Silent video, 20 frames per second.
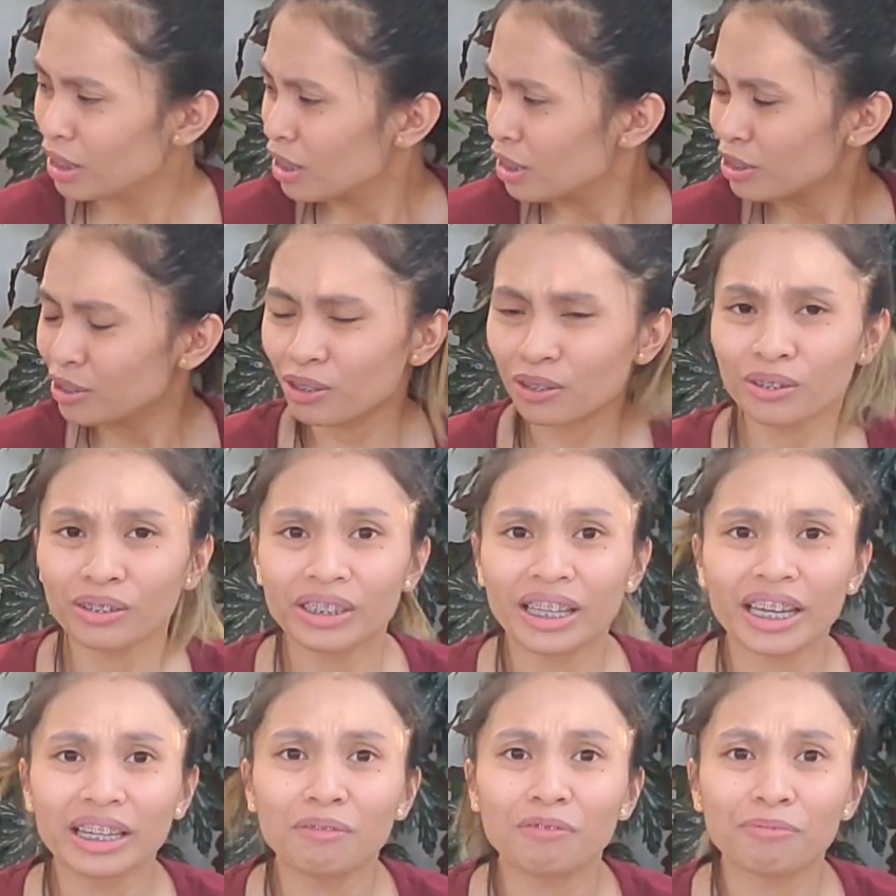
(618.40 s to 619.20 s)
So
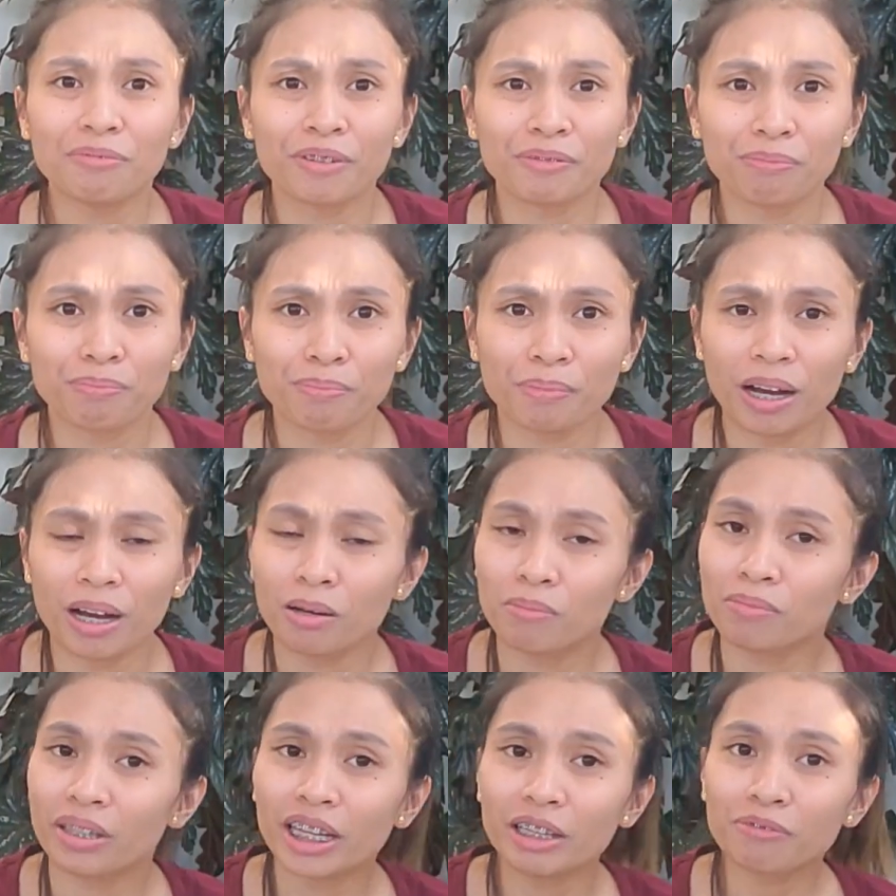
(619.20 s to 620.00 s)
like
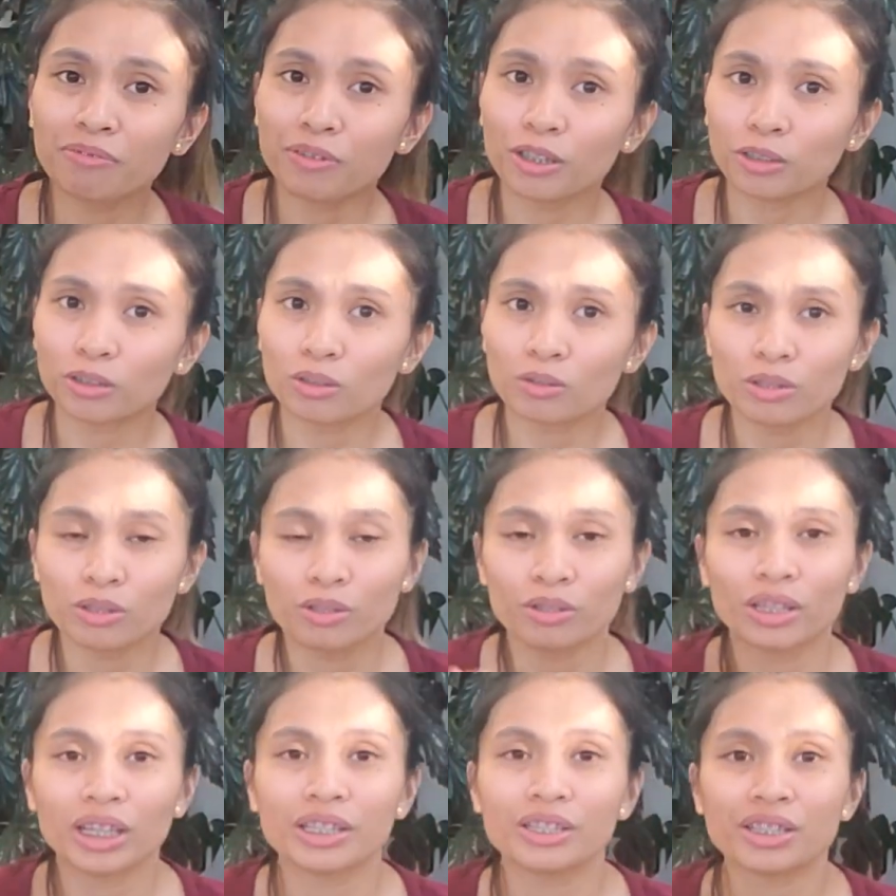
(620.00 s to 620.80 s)
photos,
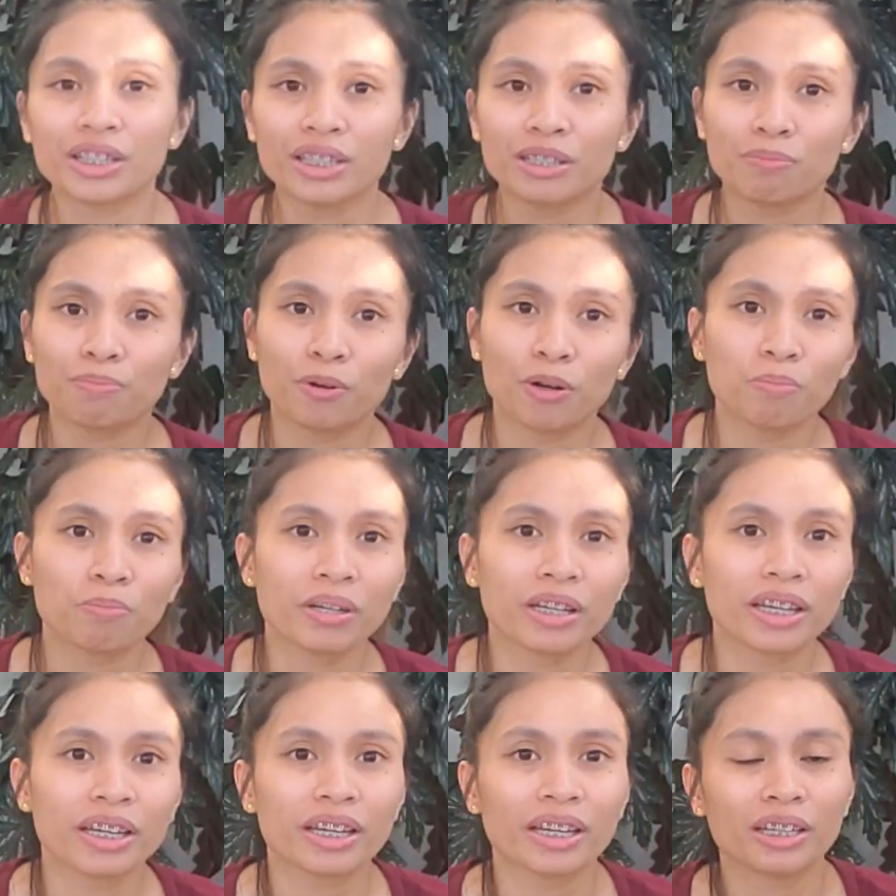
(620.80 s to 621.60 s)
you can just
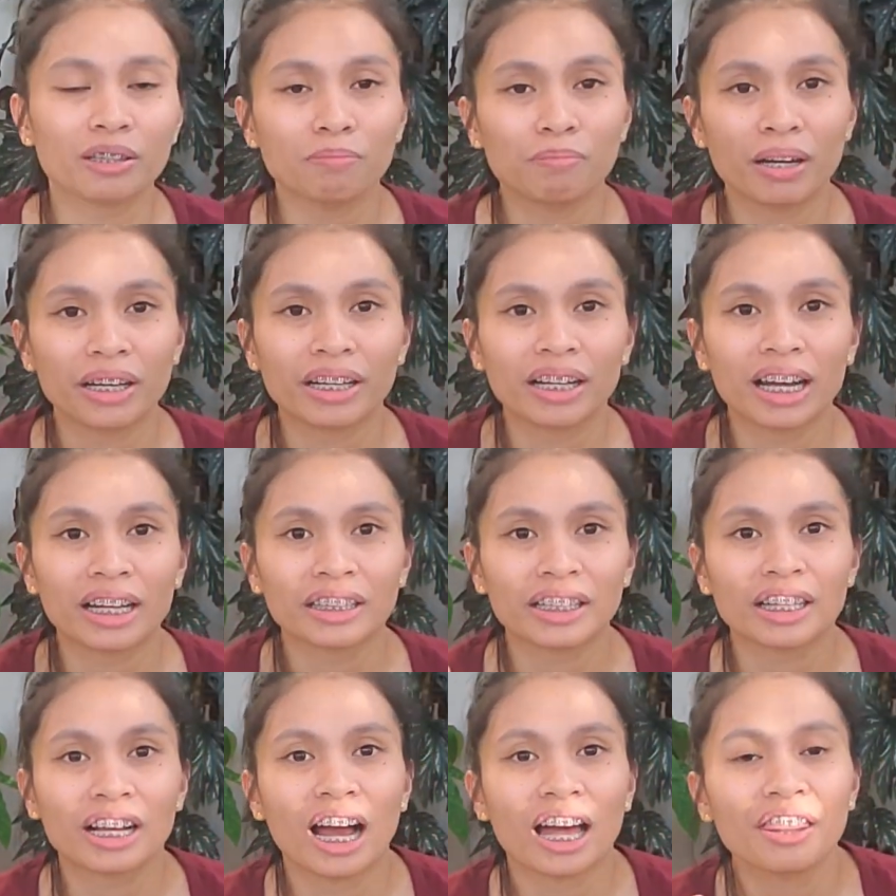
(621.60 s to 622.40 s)
propagate it by
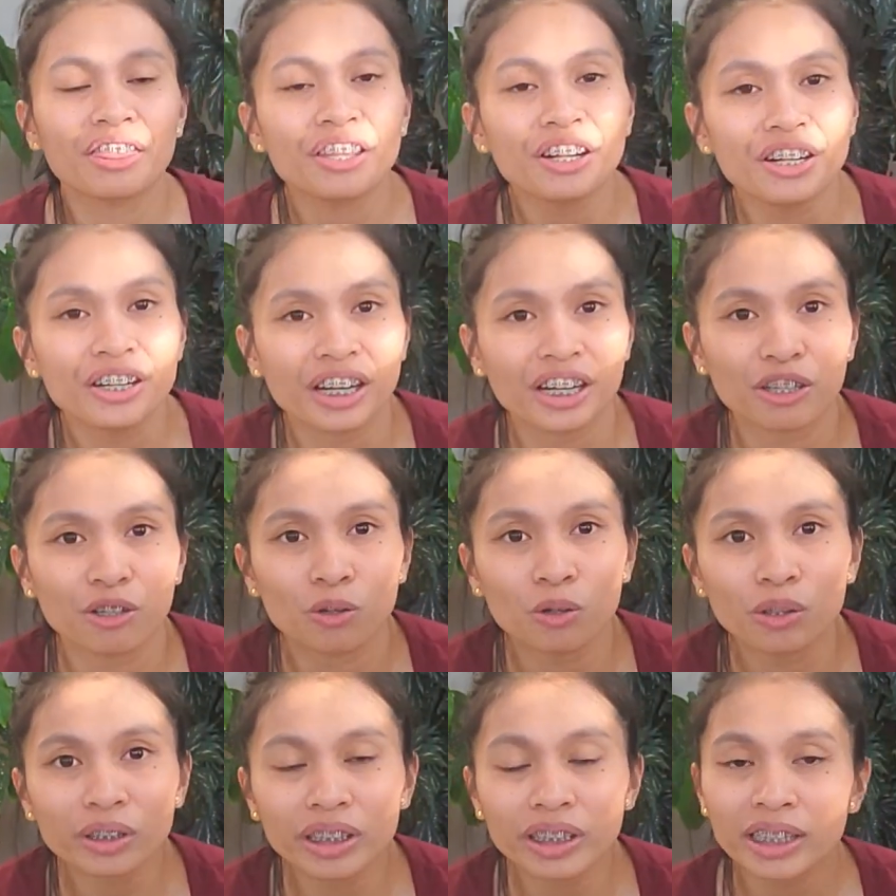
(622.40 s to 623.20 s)
cutting under the
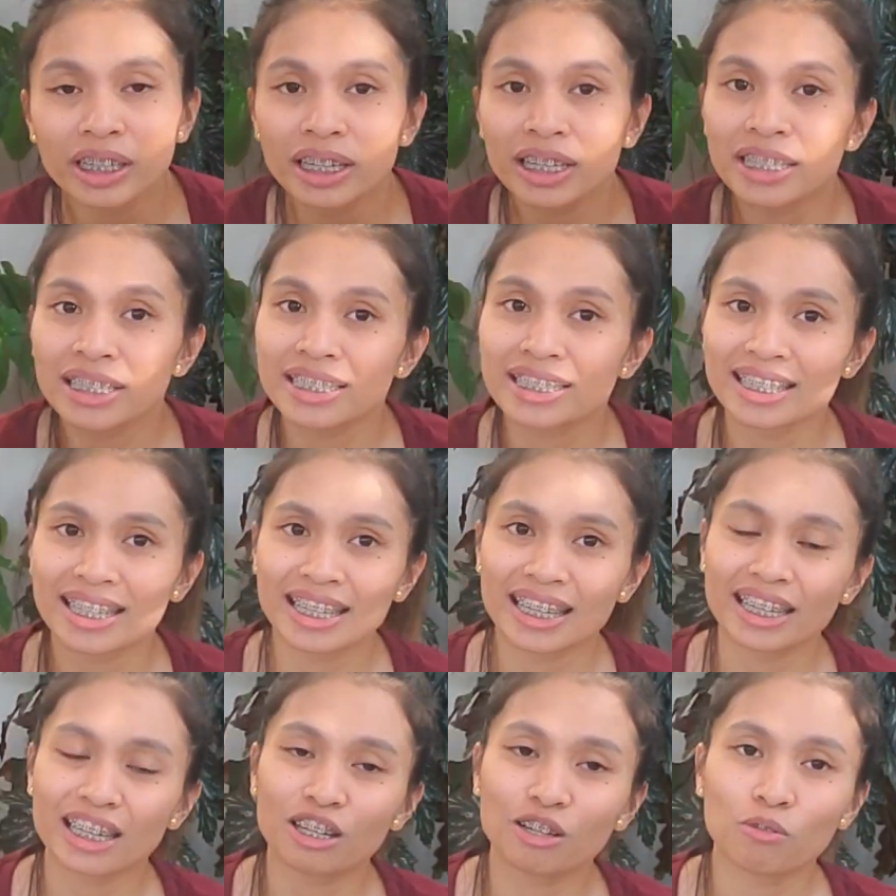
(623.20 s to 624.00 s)
node, stick
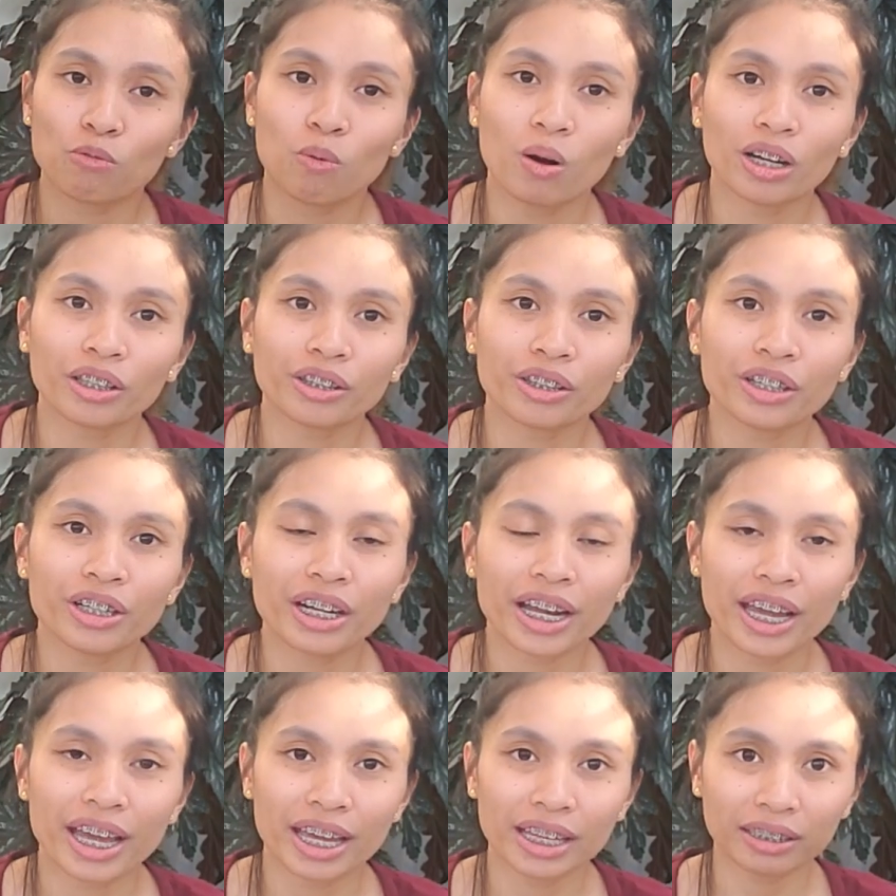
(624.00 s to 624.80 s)
it in water,
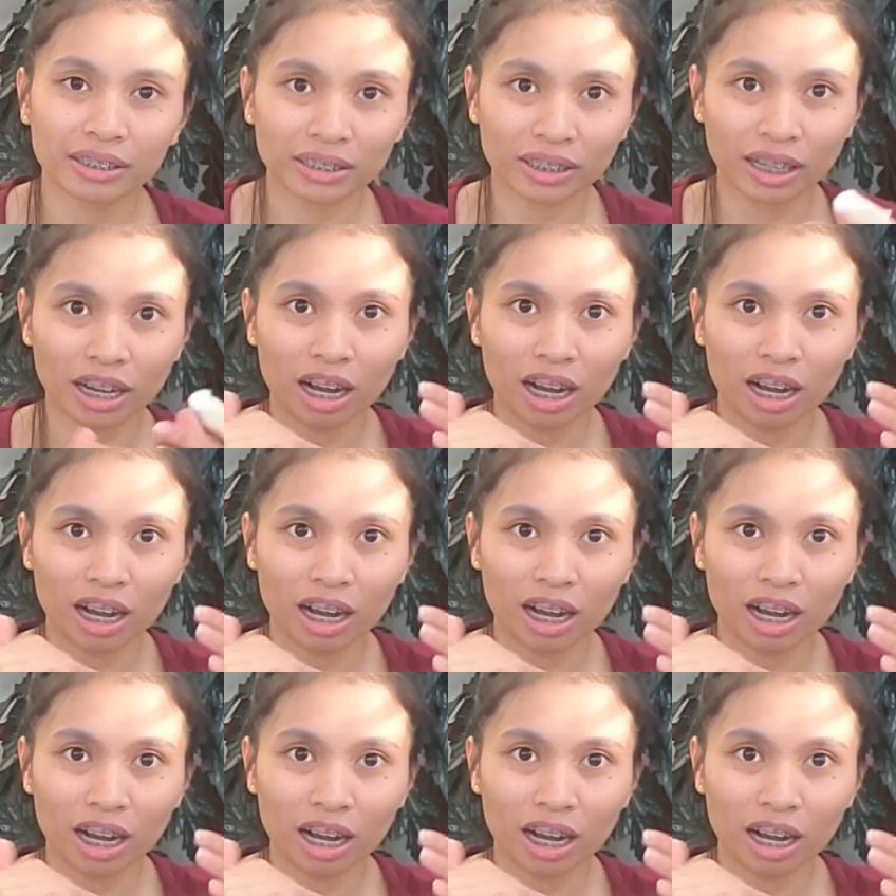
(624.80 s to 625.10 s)
and